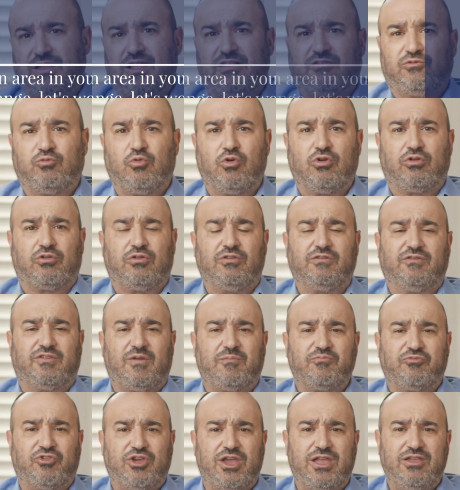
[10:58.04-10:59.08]
let's work on
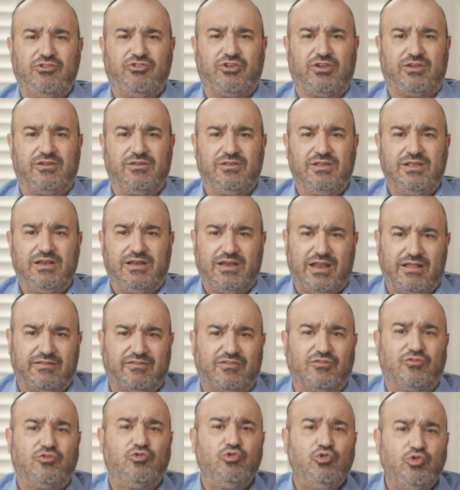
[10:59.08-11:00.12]
some changing.
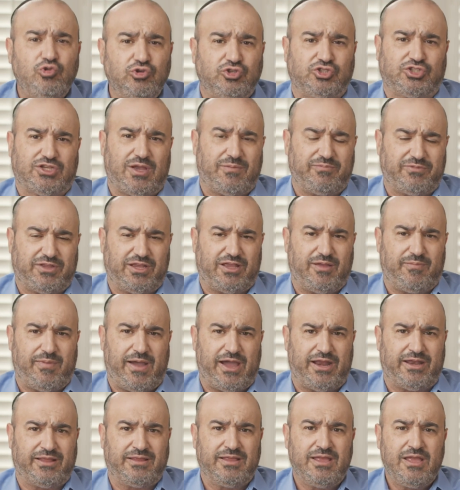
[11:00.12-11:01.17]
Let's do something
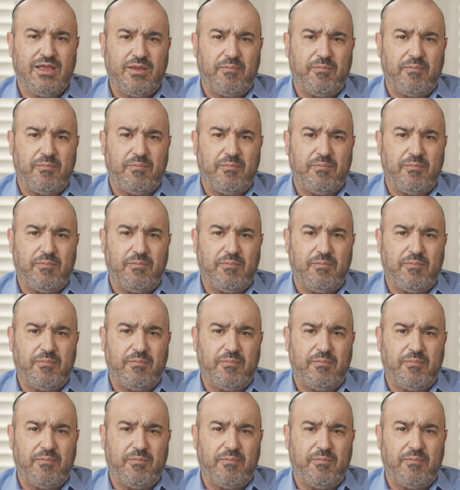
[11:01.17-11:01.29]
about it